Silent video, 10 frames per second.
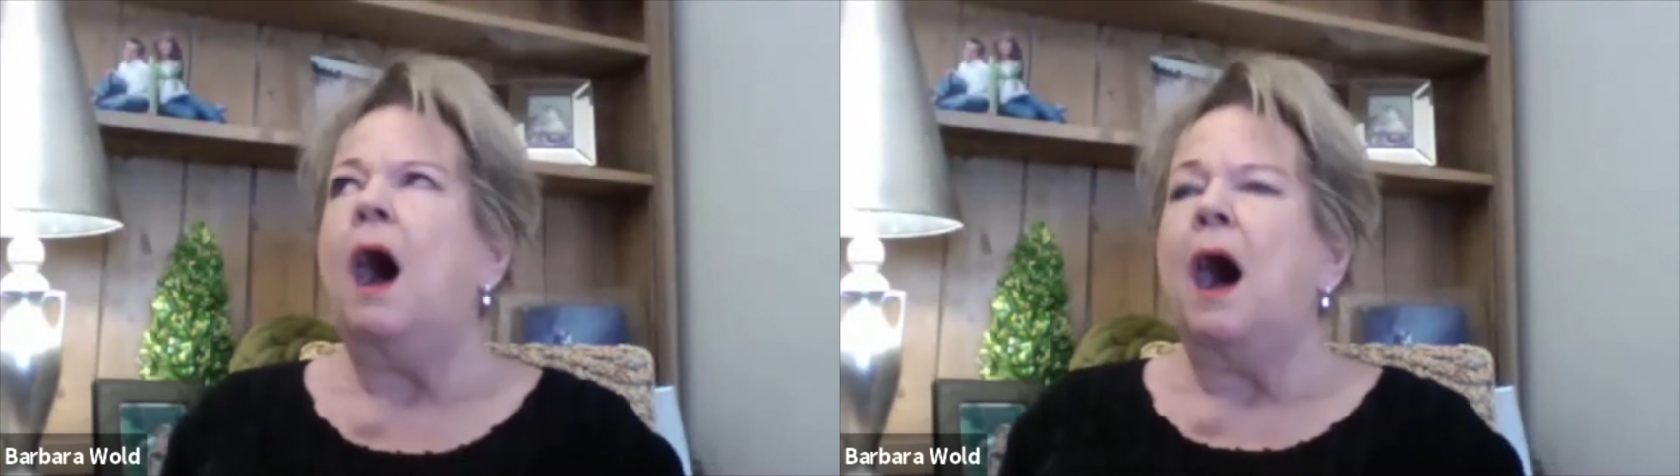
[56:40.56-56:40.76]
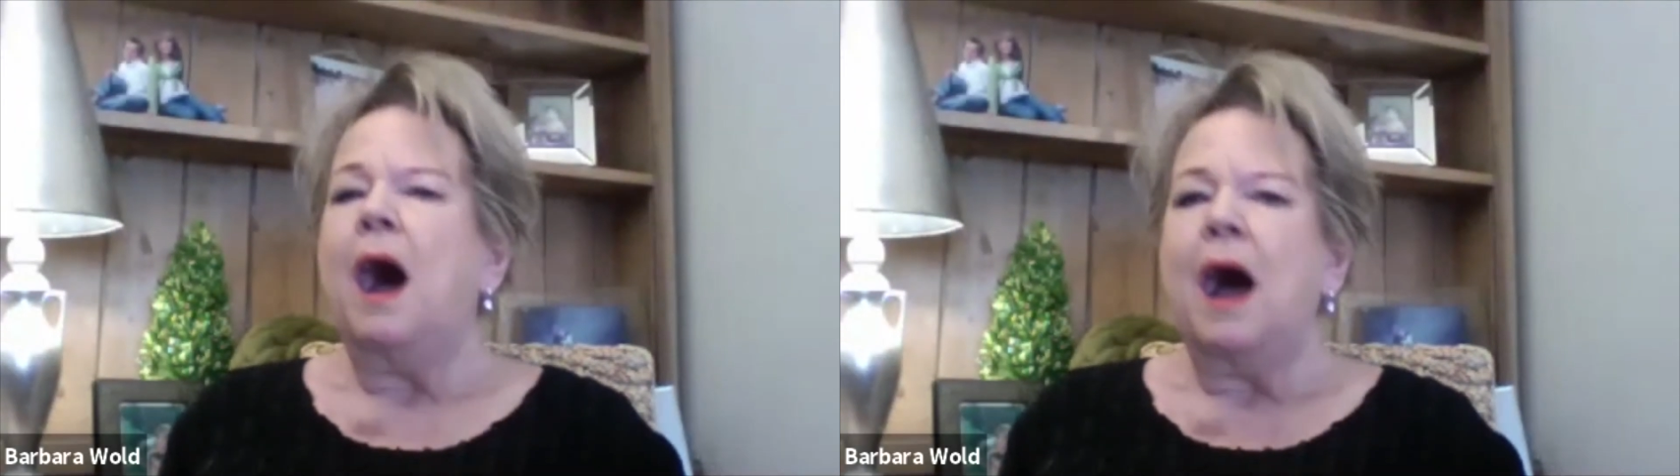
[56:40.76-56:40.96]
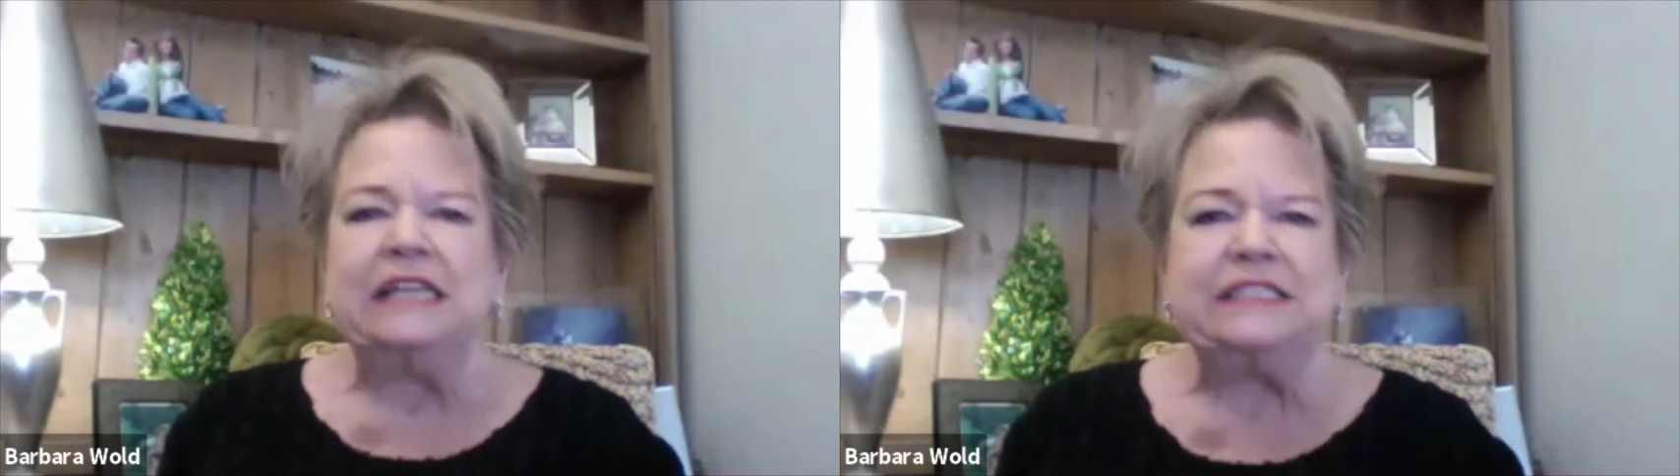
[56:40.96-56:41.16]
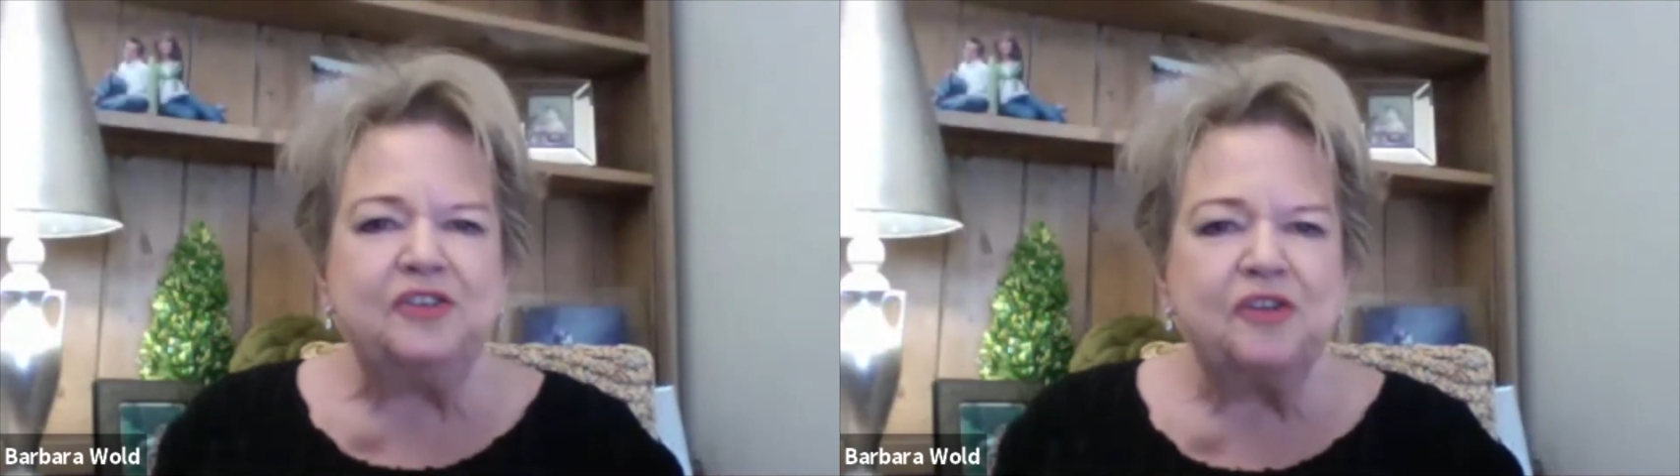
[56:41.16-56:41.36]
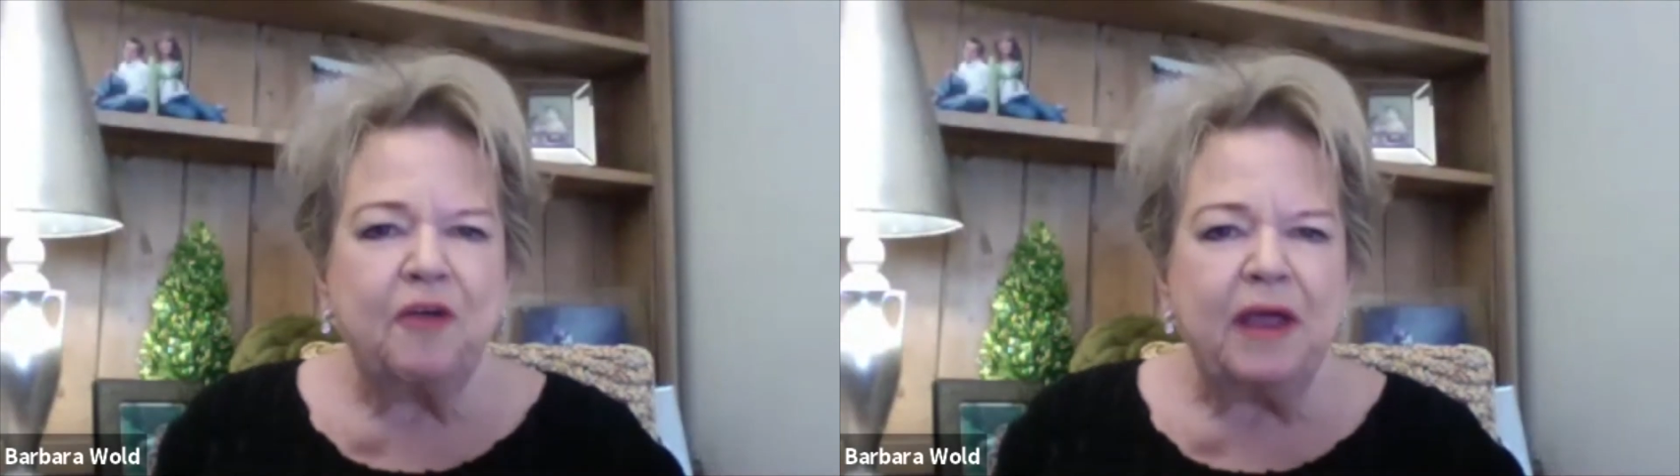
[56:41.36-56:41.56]
I said, your
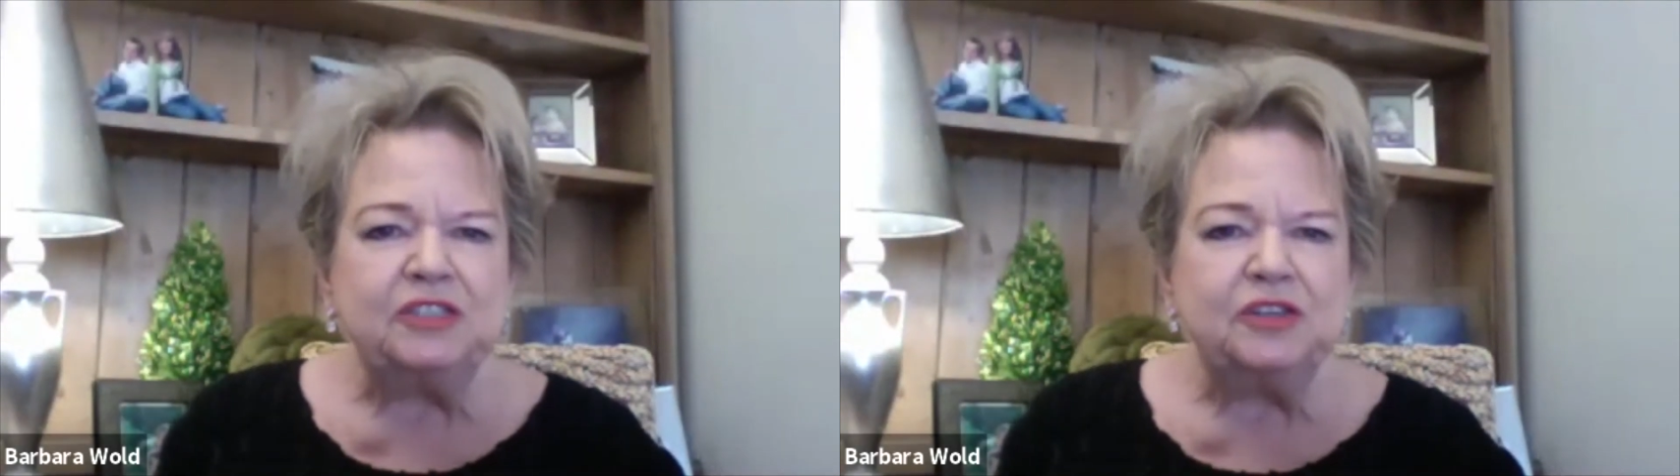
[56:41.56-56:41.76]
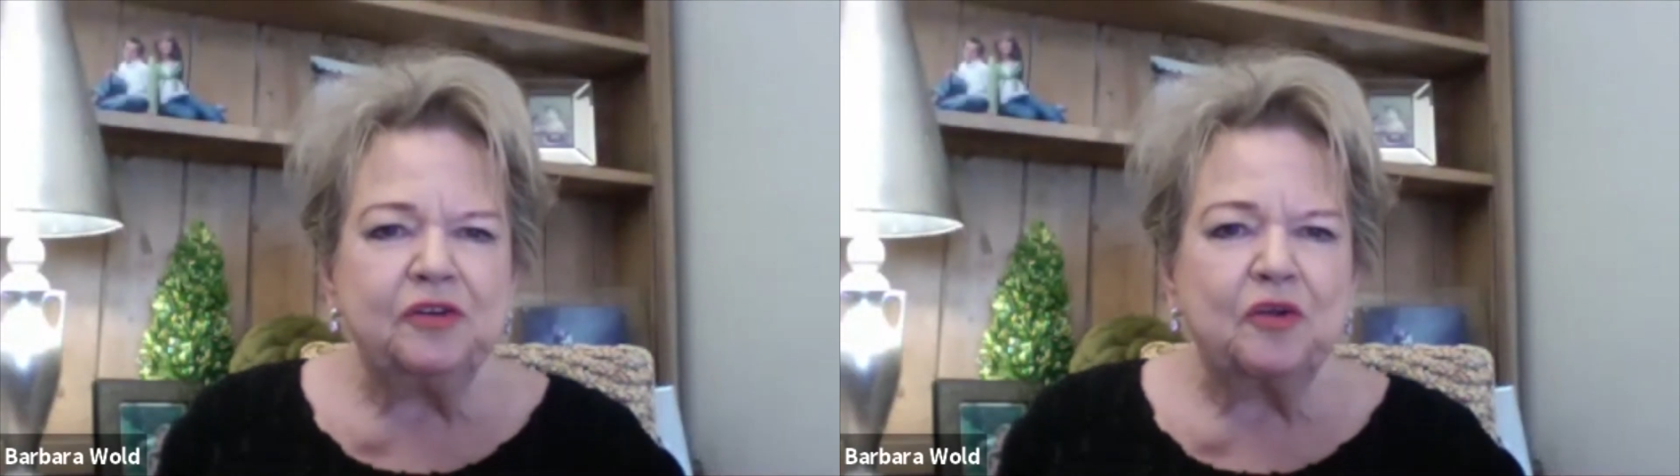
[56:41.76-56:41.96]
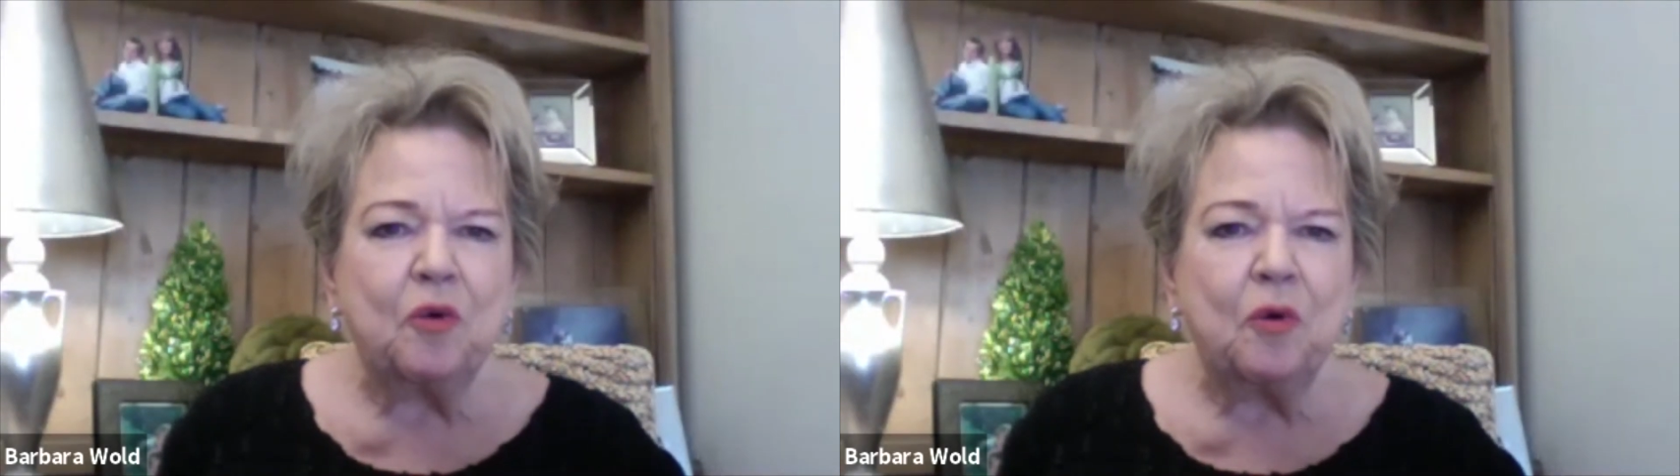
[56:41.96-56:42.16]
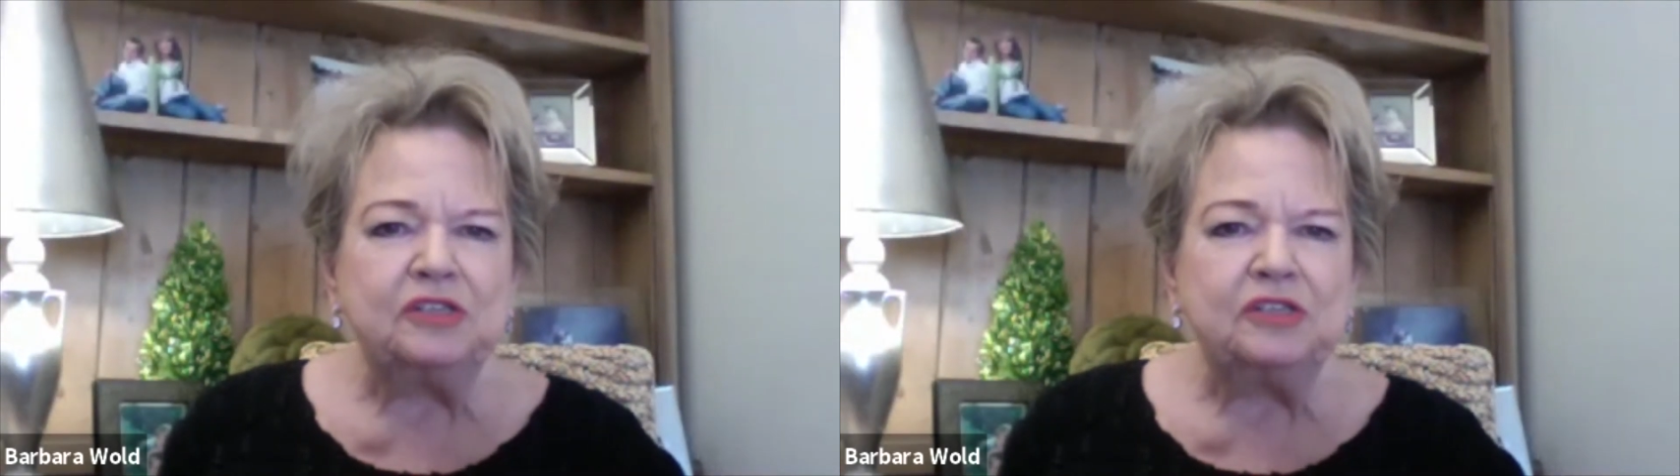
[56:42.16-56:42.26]
grandchildren are gorgeous.